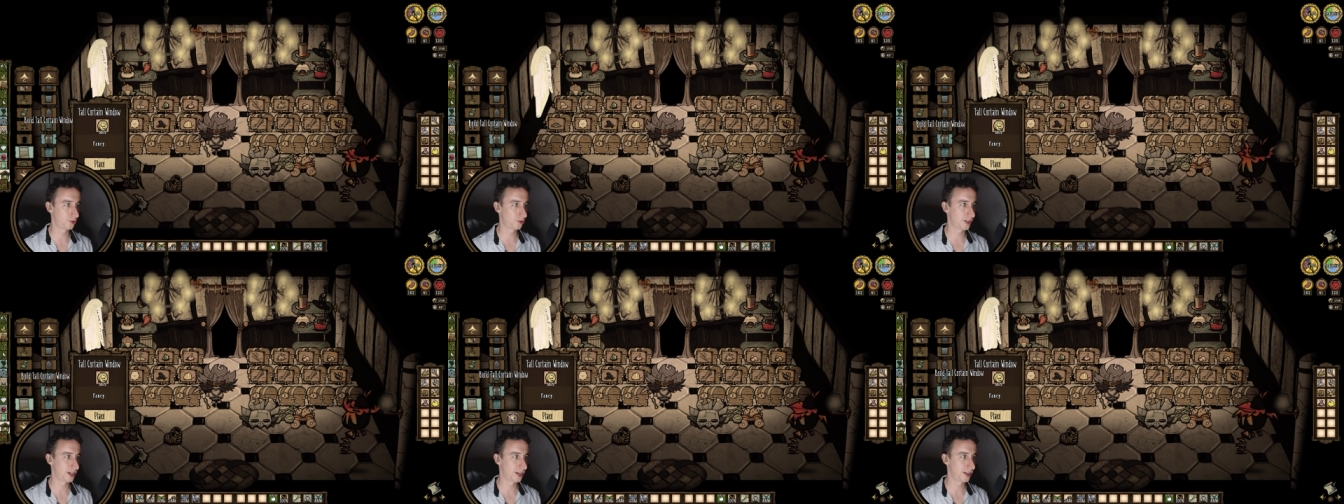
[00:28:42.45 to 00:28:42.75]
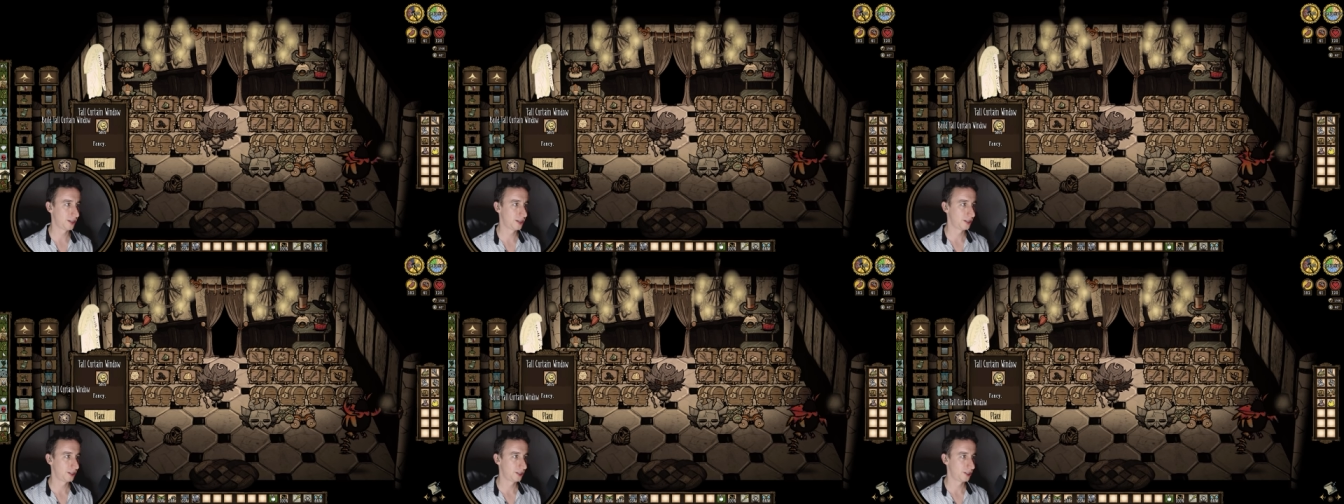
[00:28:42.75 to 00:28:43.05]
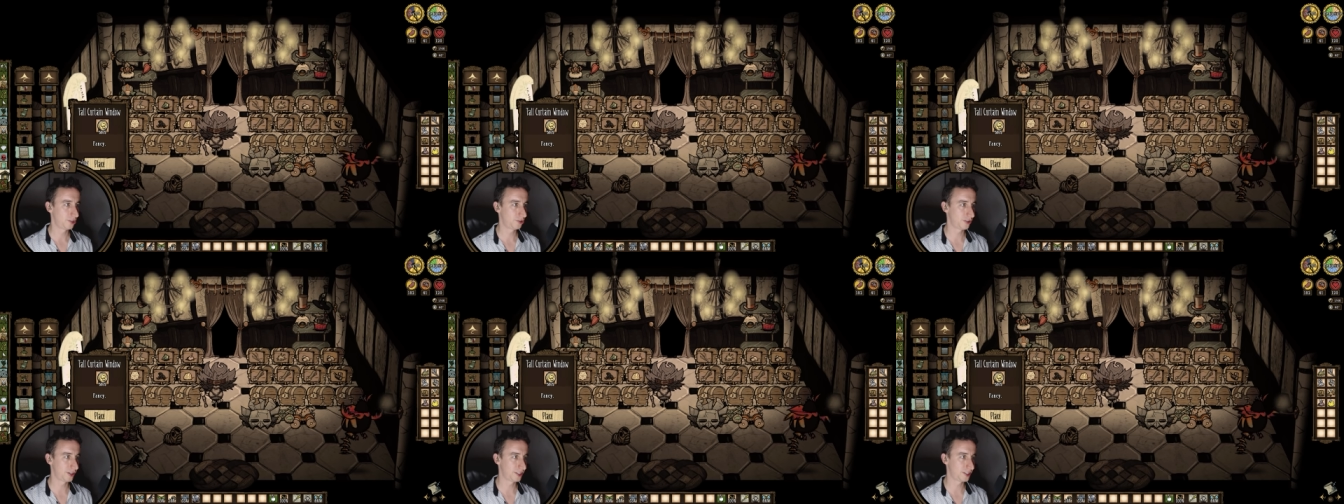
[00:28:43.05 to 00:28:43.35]
Let's try
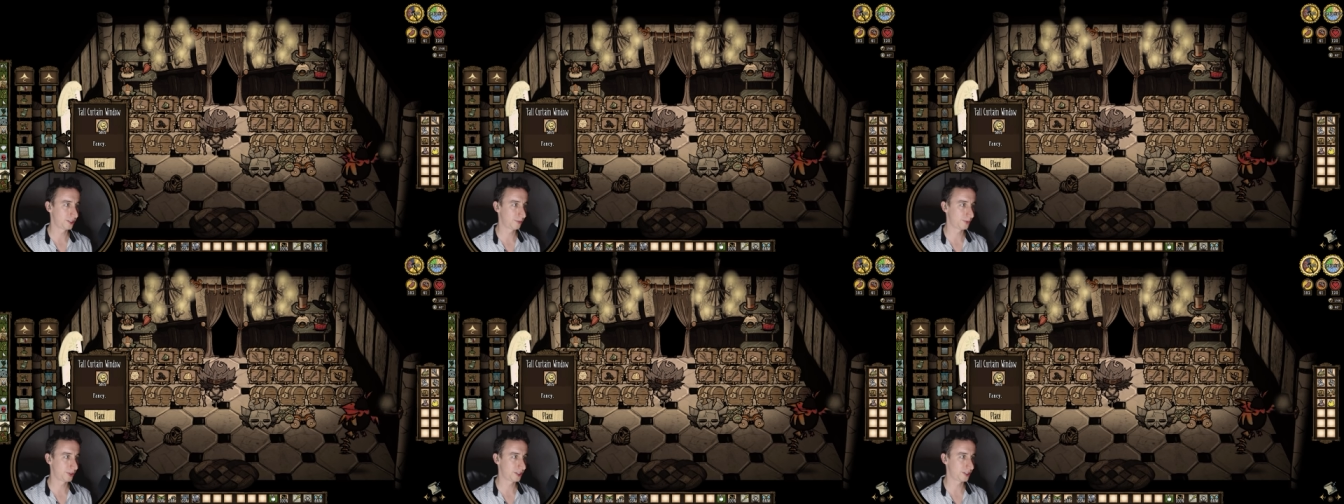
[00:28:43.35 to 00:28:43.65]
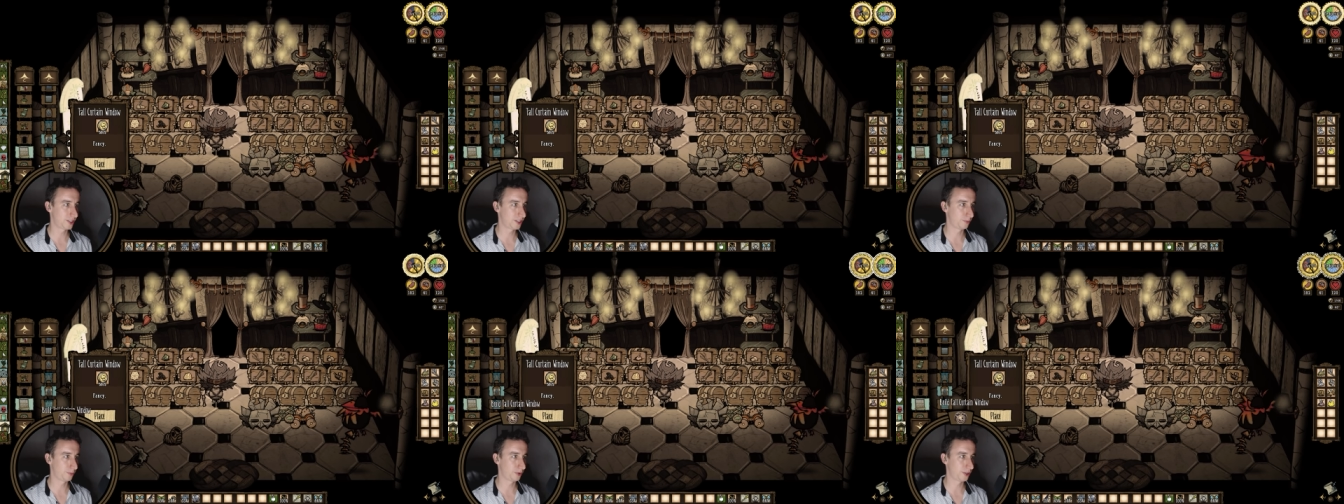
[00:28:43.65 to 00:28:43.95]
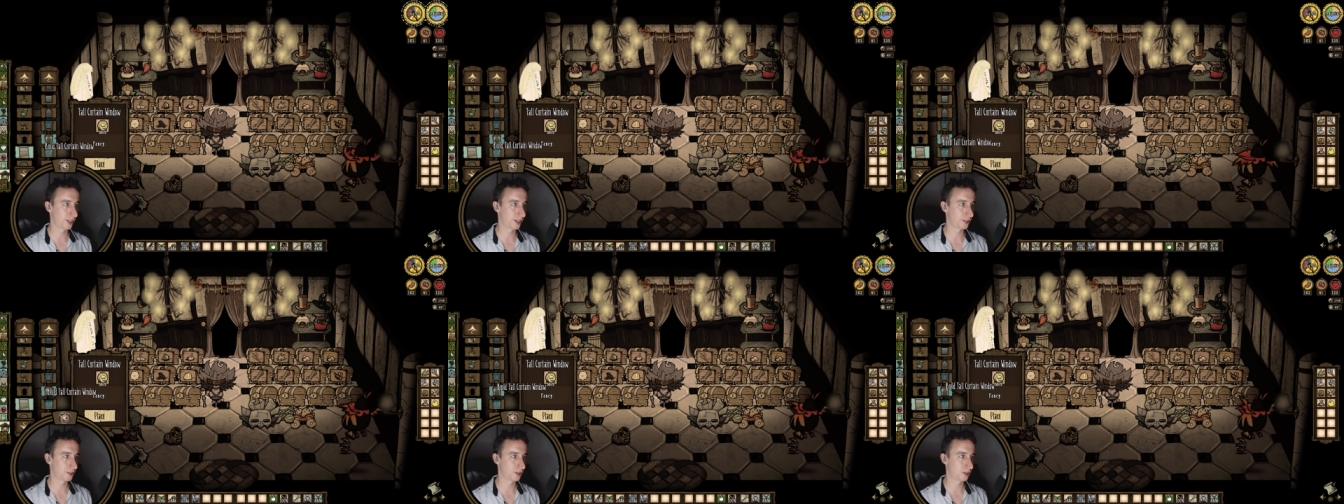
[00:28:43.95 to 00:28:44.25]
something
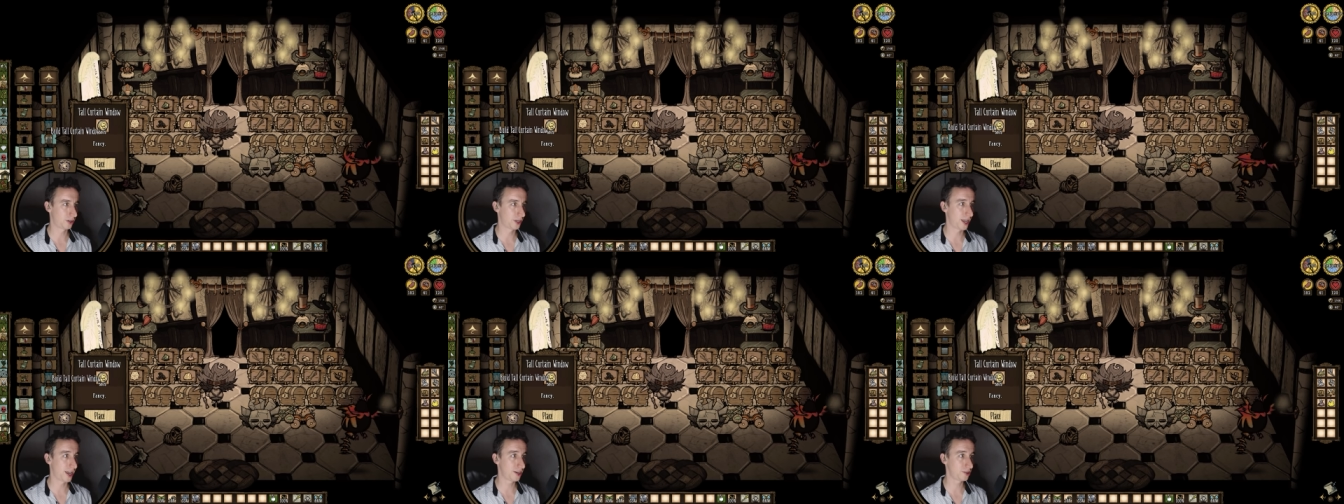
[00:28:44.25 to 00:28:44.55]
simple like a tall.